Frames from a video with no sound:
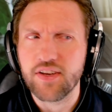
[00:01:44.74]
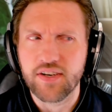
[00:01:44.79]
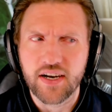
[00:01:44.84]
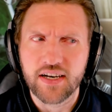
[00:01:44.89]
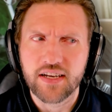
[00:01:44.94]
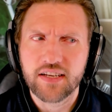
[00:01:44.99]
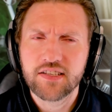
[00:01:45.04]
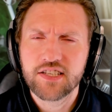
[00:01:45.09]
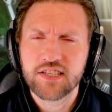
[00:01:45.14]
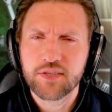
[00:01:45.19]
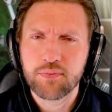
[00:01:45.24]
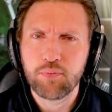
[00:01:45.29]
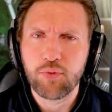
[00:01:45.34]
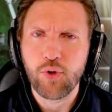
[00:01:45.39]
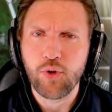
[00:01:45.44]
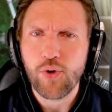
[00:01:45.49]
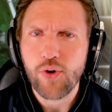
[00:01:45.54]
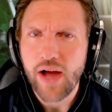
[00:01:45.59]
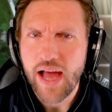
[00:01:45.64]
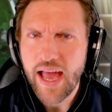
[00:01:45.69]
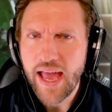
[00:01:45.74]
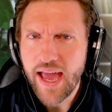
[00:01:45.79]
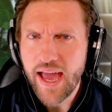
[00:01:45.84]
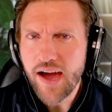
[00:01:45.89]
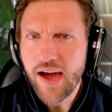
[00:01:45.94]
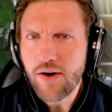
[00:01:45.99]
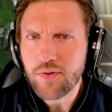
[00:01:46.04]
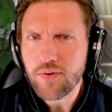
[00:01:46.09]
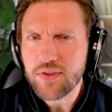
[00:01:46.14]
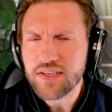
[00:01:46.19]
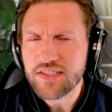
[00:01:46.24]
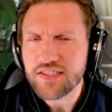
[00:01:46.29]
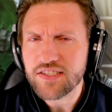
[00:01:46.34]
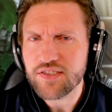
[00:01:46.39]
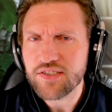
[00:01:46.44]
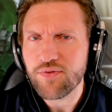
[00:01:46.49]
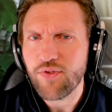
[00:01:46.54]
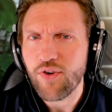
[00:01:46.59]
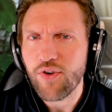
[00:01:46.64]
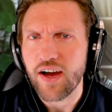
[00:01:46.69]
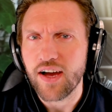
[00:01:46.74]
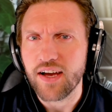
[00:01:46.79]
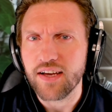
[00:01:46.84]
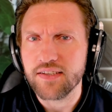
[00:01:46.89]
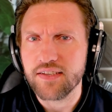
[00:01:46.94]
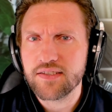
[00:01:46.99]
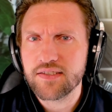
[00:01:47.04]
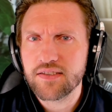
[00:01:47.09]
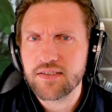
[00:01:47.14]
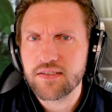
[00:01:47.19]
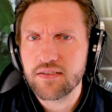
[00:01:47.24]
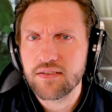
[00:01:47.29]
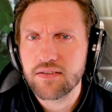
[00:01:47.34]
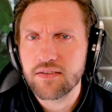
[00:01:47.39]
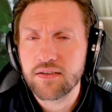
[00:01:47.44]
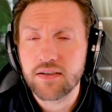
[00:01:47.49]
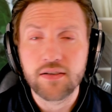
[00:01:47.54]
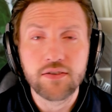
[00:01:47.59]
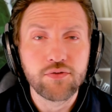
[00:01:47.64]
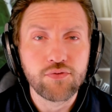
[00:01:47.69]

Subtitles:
and explore how this device can